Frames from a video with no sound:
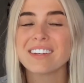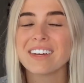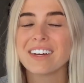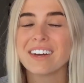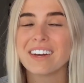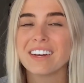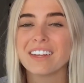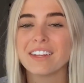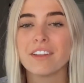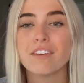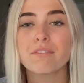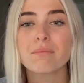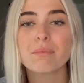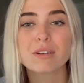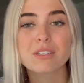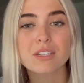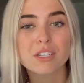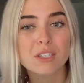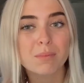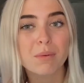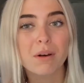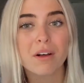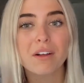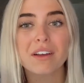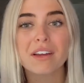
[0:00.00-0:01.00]
I love
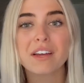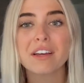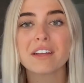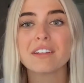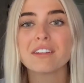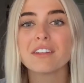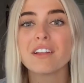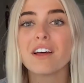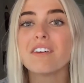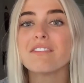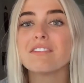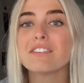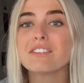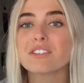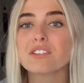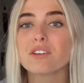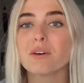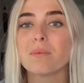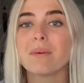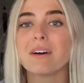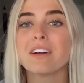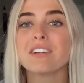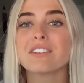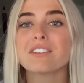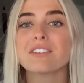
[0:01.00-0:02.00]
Princess Polly. I love it so
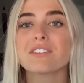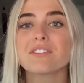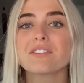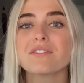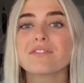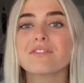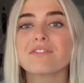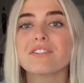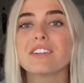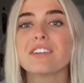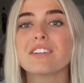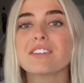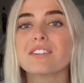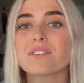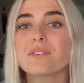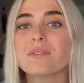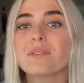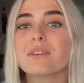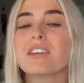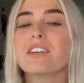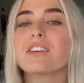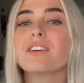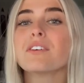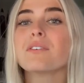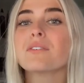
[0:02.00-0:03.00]
much. Their feet is so
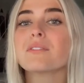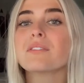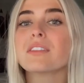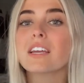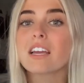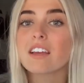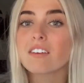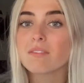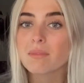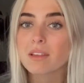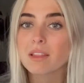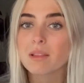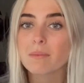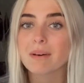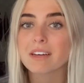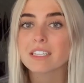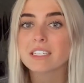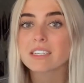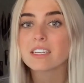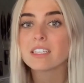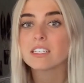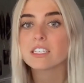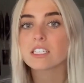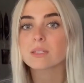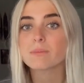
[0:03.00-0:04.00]
cute. They give me the
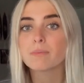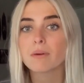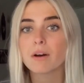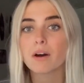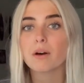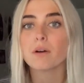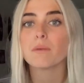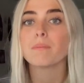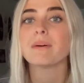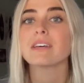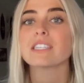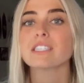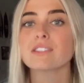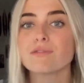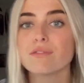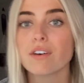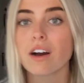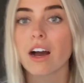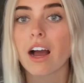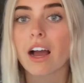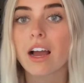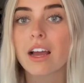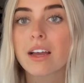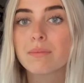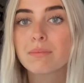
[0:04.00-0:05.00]
best inspo, best
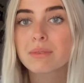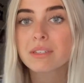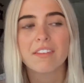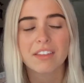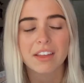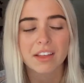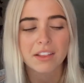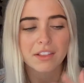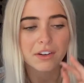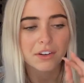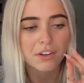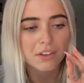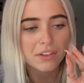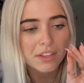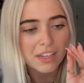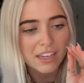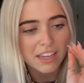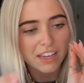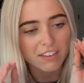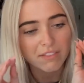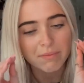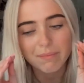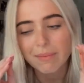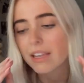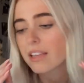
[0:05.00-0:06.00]
vibes. They literally
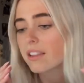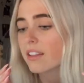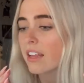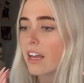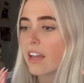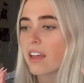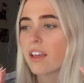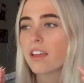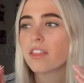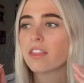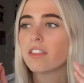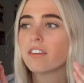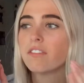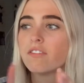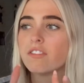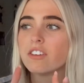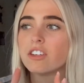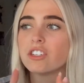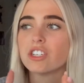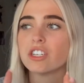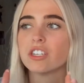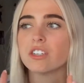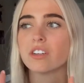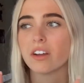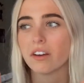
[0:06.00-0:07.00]
give me like the
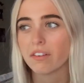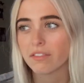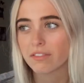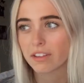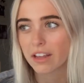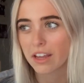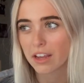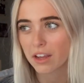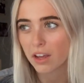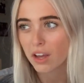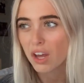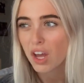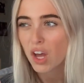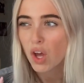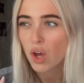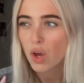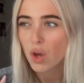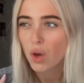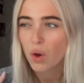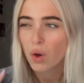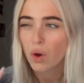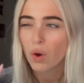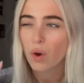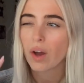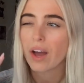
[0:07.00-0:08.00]
vision of like
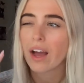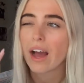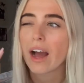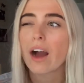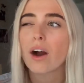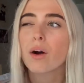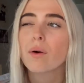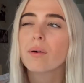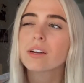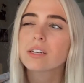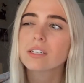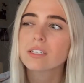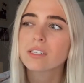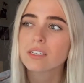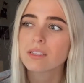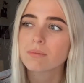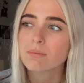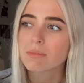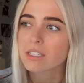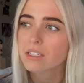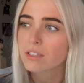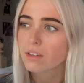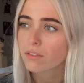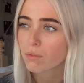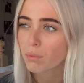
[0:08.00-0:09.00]
how I see
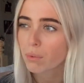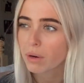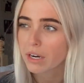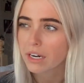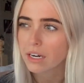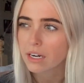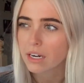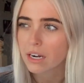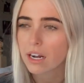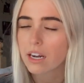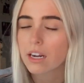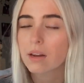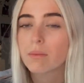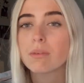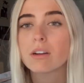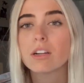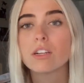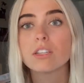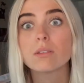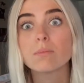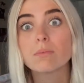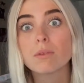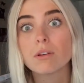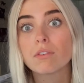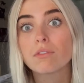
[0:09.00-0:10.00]
myself wearing an item and
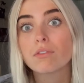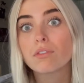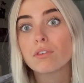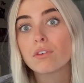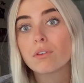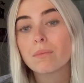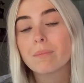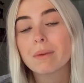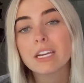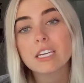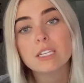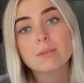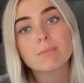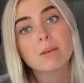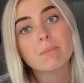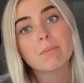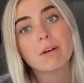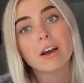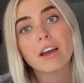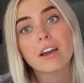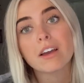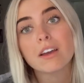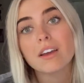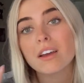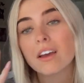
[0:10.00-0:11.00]
it's beautiful. It makes me
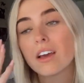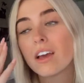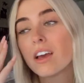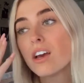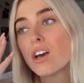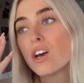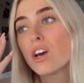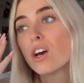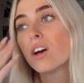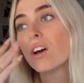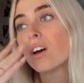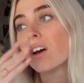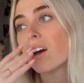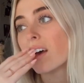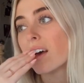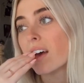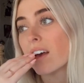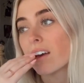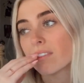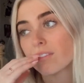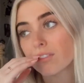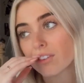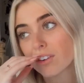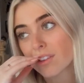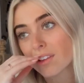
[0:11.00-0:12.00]
buy
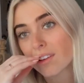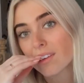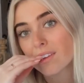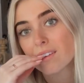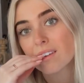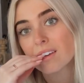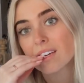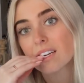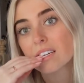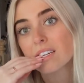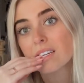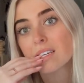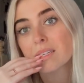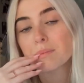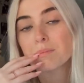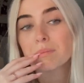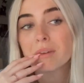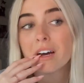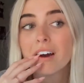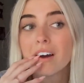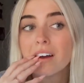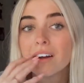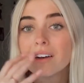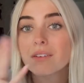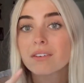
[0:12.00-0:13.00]
everything and I'm
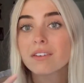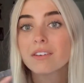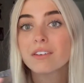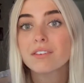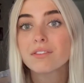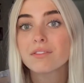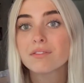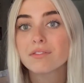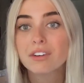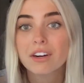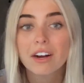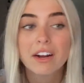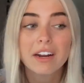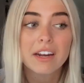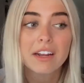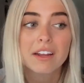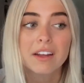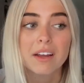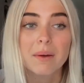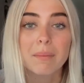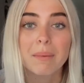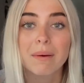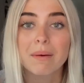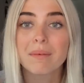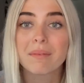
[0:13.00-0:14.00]
not
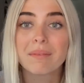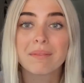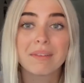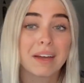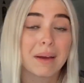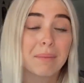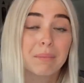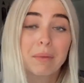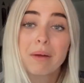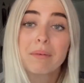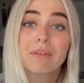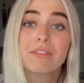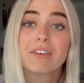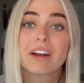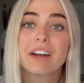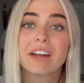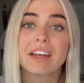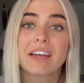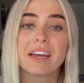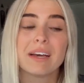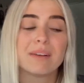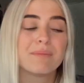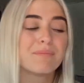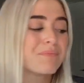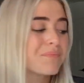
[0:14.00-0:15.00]
regretting it. I'm not
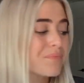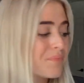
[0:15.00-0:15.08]
regretting it.